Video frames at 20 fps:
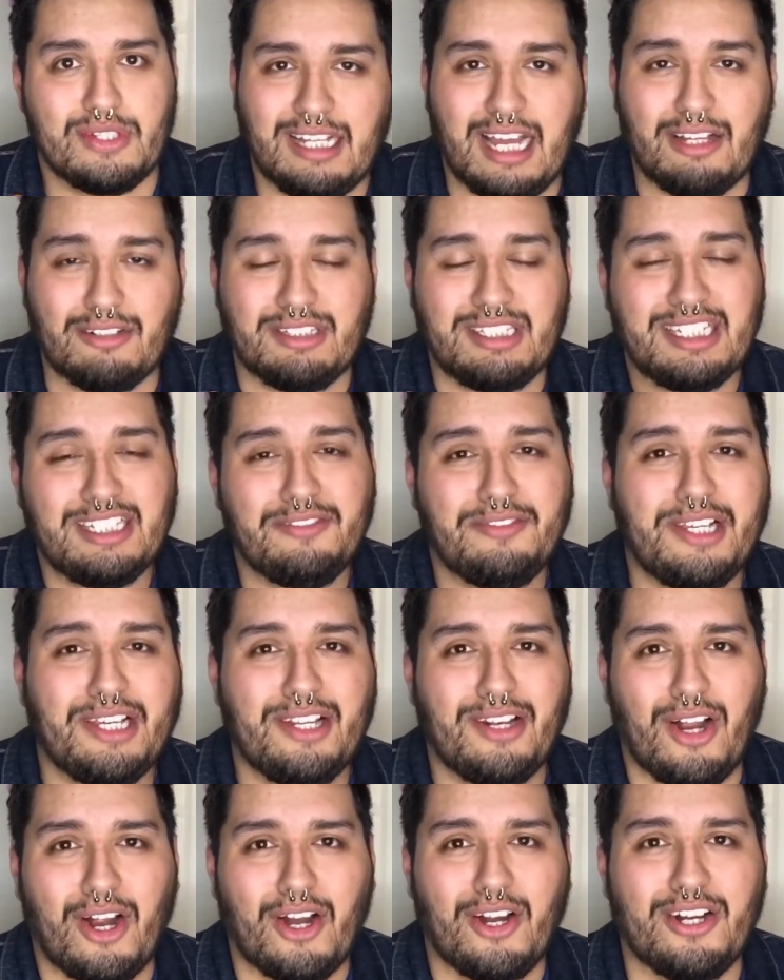Now,
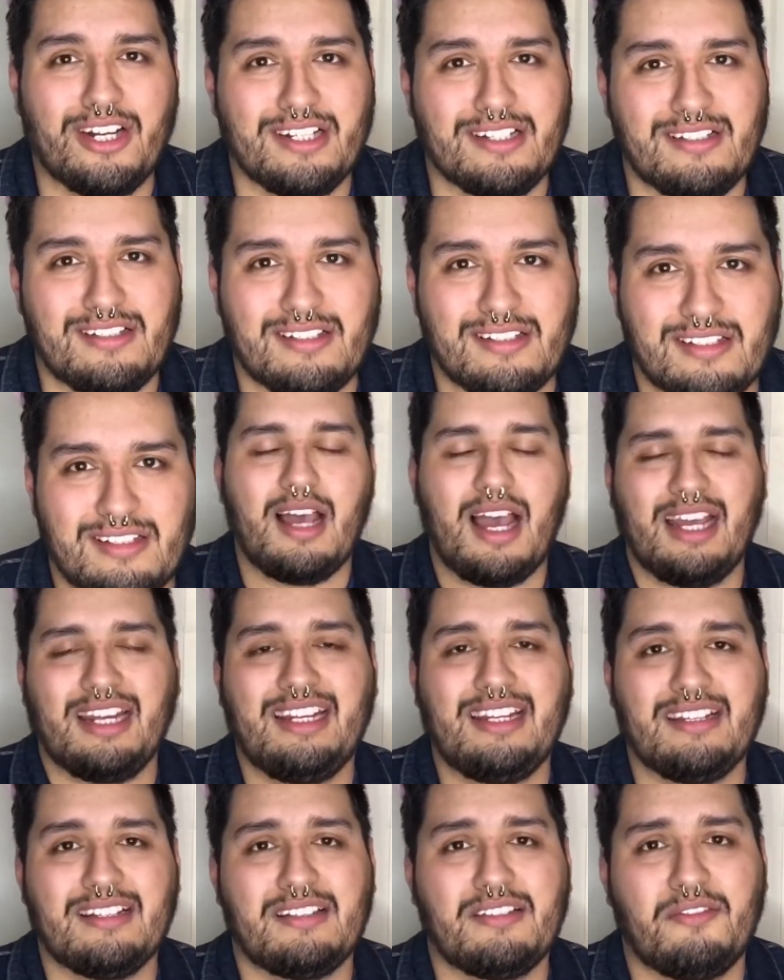deviant artist
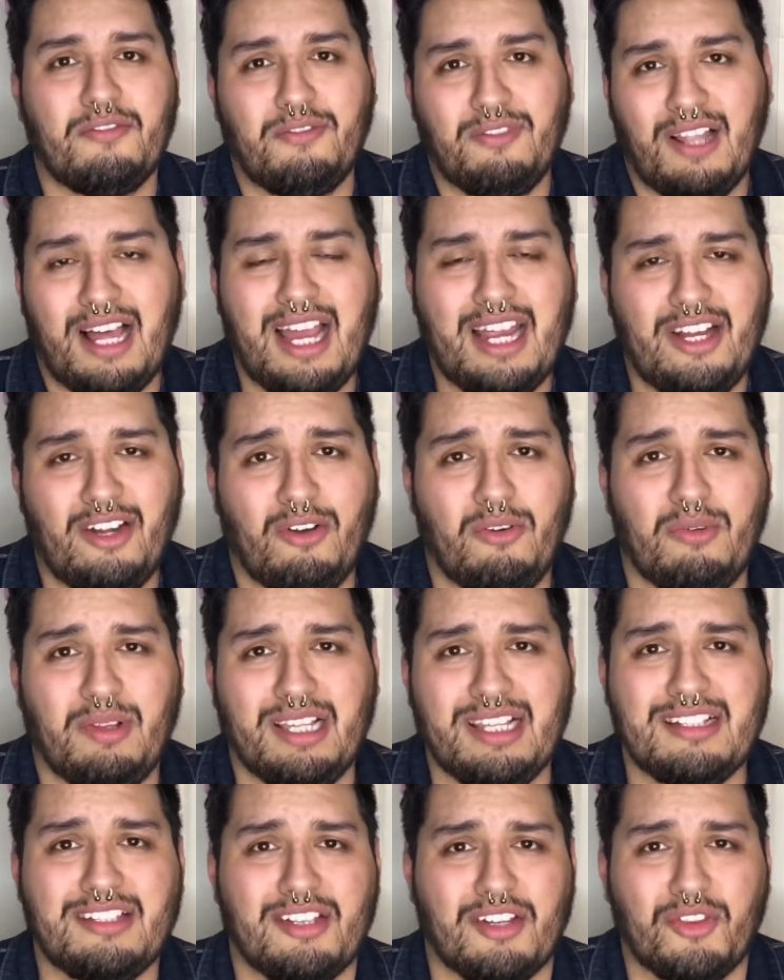Tidiest Flyer
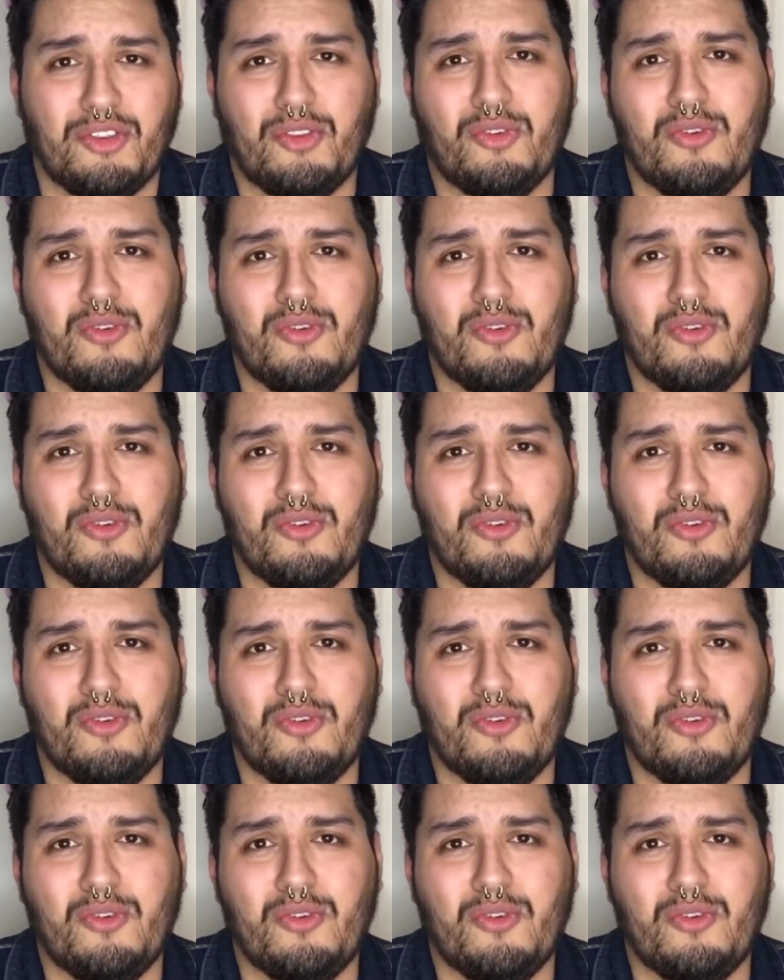released a